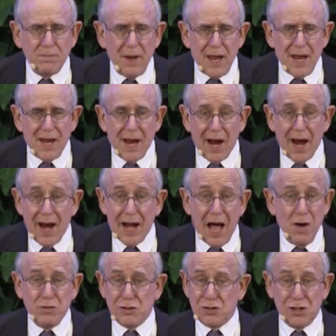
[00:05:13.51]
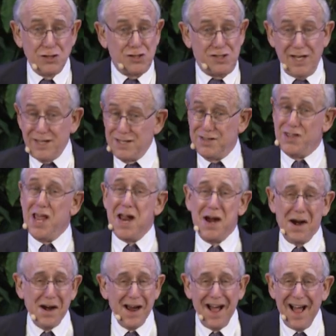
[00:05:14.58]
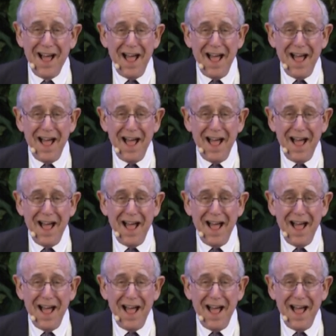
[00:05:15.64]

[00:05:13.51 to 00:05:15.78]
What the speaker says: me, and I was just sitting there,